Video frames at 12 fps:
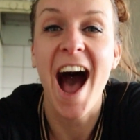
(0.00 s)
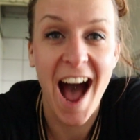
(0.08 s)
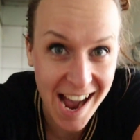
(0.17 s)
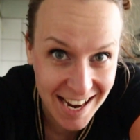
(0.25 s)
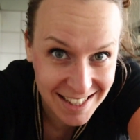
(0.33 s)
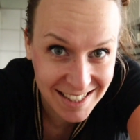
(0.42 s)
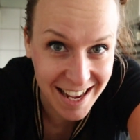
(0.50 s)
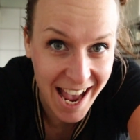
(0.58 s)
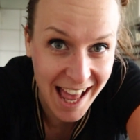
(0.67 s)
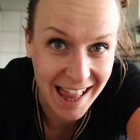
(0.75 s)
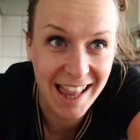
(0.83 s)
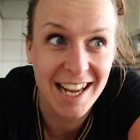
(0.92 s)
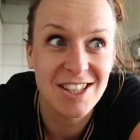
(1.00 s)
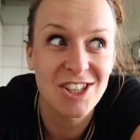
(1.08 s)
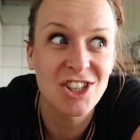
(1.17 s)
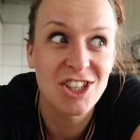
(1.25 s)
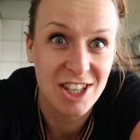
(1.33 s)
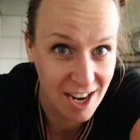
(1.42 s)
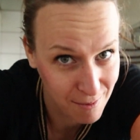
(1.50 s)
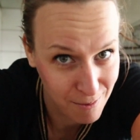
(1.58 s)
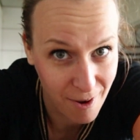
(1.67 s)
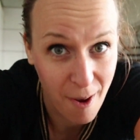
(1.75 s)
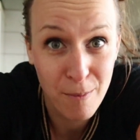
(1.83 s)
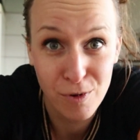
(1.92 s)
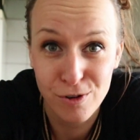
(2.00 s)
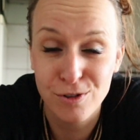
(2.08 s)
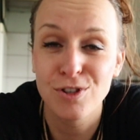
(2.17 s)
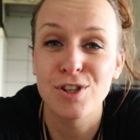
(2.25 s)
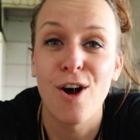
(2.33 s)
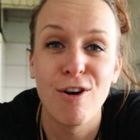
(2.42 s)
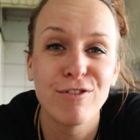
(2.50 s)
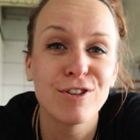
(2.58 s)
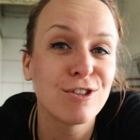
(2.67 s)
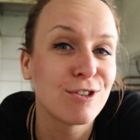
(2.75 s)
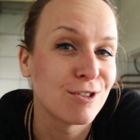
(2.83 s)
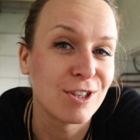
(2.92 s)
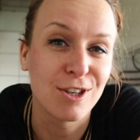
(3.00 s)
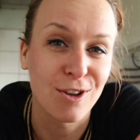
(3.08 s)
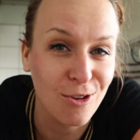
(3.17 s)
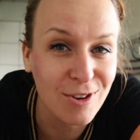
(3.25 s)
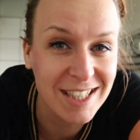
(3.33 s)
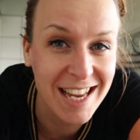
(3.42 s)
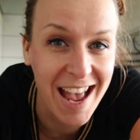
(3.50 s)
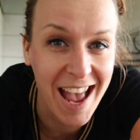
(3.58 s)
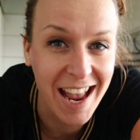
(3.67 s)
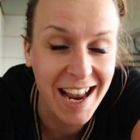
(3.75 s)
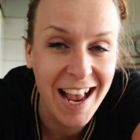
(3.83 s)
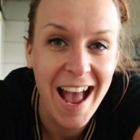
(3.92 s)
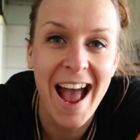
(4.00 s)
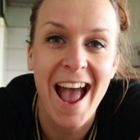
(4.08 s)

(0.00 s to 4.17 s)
I say let's ship Bruce over to the USA